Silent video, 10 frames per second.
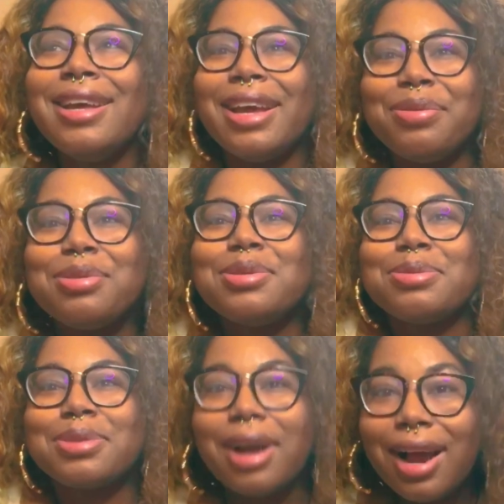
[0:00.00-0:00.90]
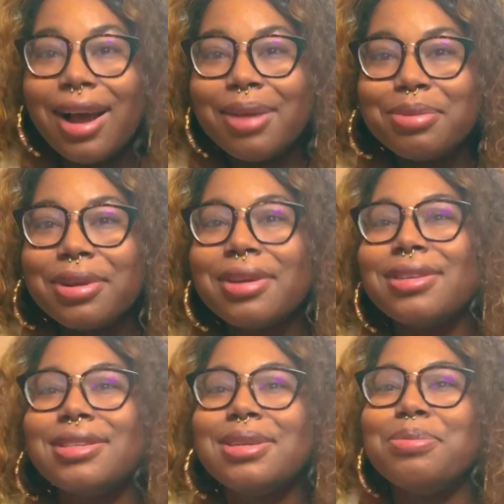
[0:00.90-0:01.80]
if you subscribe, you're going to
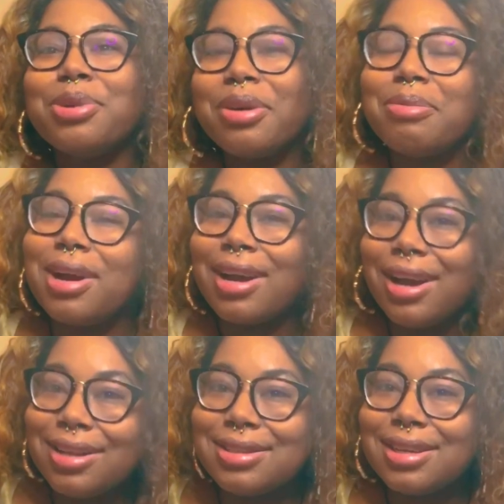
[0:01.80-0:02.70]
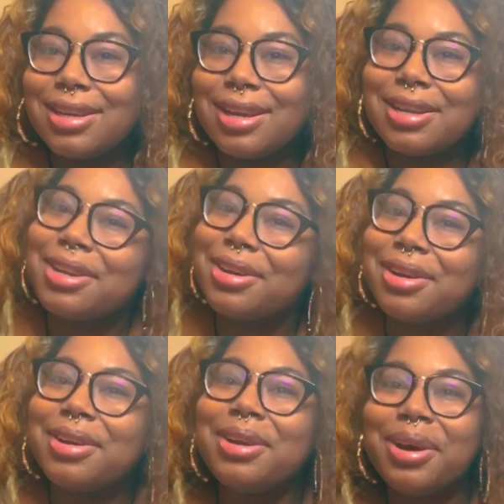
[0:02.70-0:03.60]
see more of my content and then you're
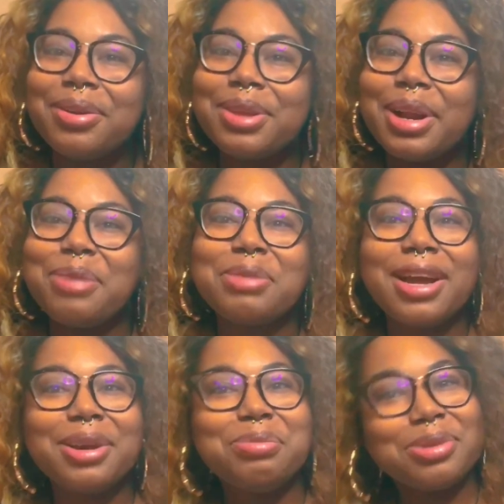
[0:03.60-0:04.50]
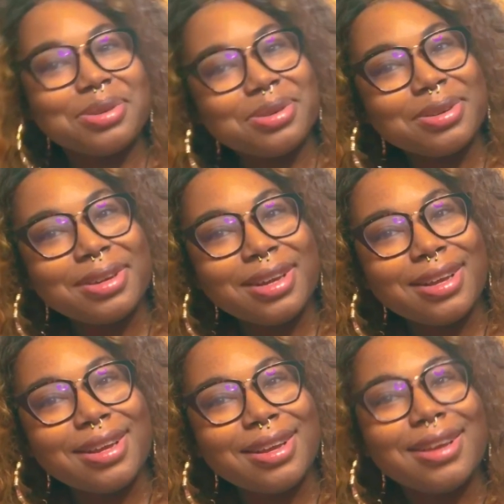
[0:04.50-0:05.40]
going to know that I'm likable.
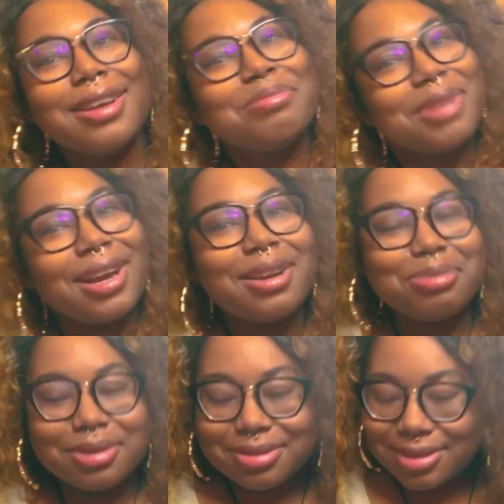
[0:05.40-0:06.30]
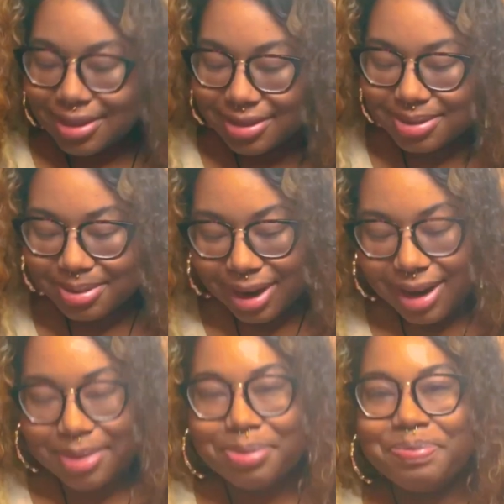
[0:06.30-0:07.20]
Likable. So
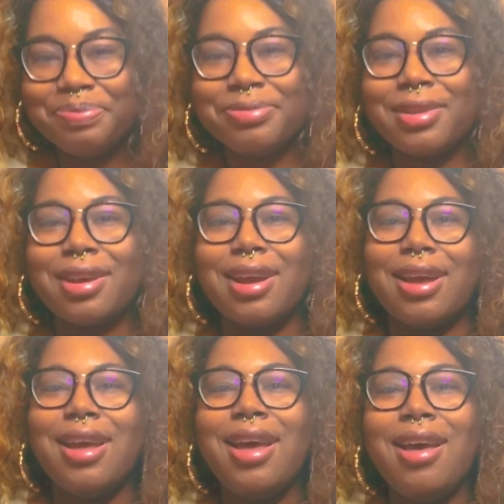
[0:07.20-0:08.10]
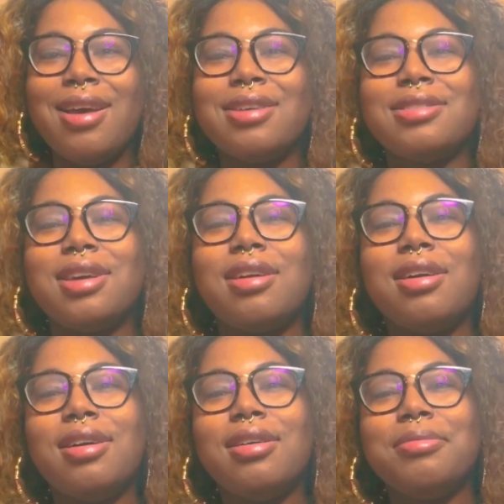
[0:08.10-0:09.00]
subscribe. Okay. So,
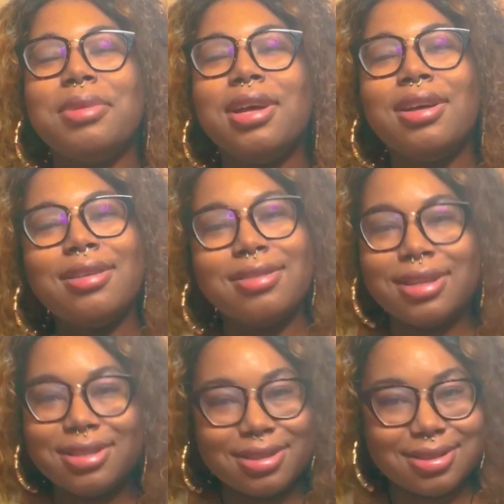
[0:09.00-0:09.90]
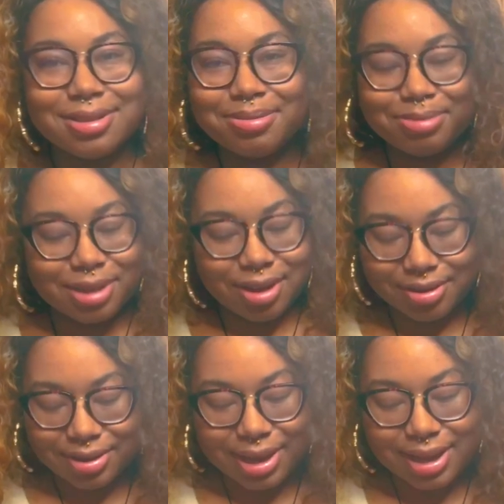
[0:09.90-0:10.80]
um, let's just
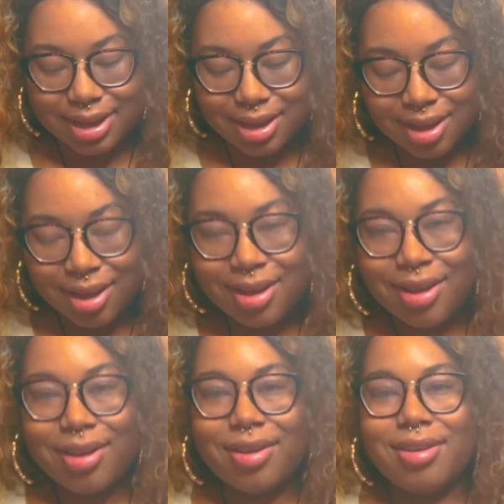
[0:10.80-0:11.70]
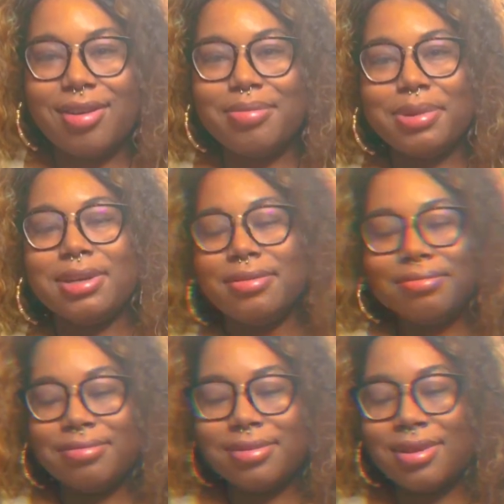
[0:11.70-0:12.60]
go ahead, open the,
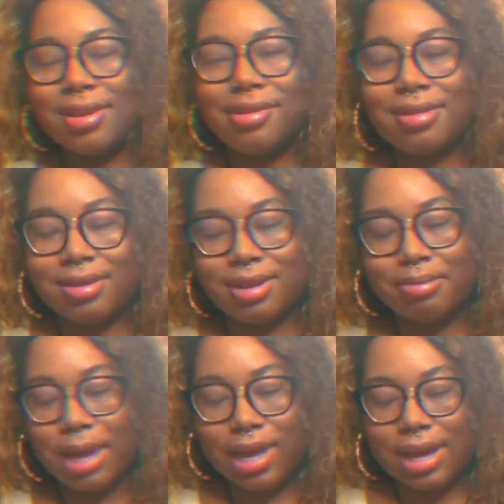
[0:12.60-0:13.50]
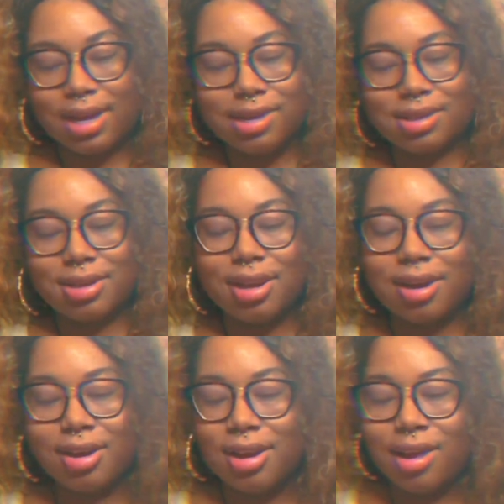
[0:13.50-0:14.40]
the bag so
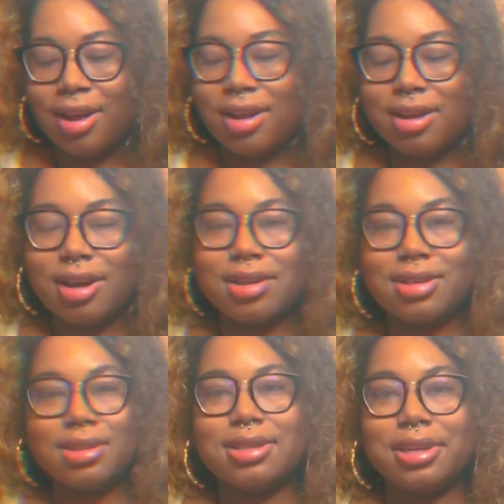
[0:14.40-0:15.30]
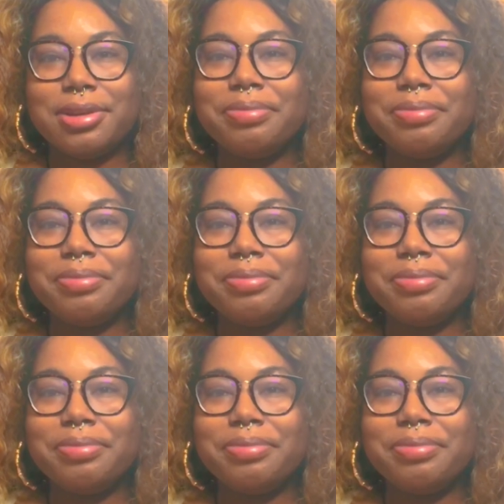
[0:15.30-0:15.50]
y'all, y'all can see.